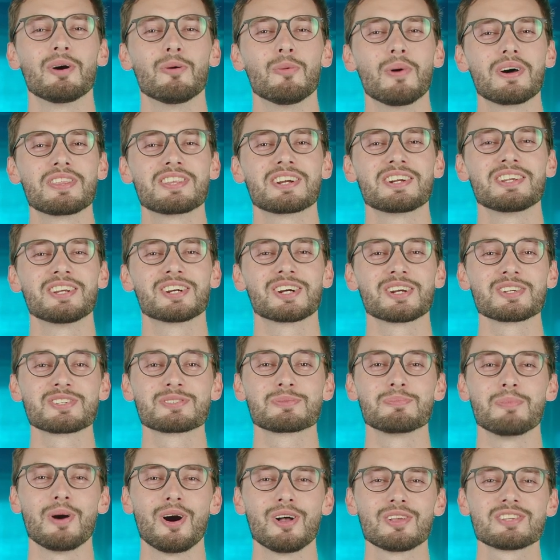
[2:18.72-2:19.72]
whether you're a
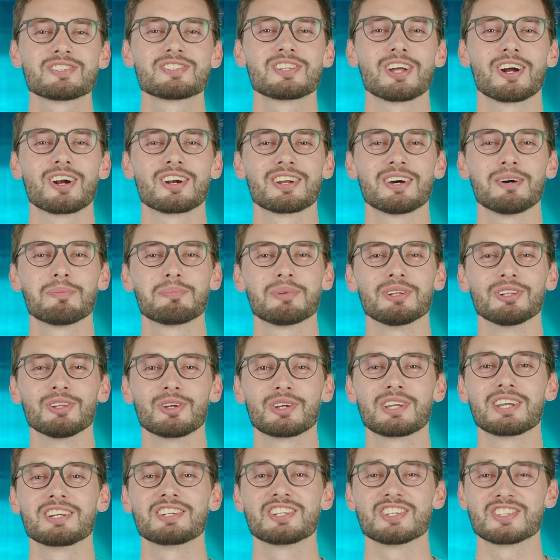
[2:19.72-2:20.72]
small startup
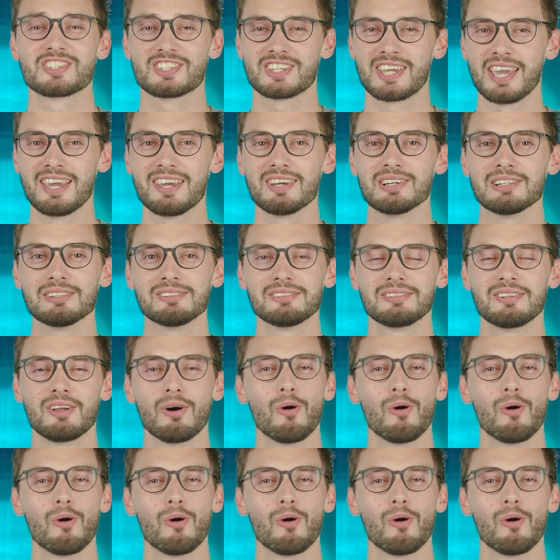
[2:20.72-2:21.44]
looking to scale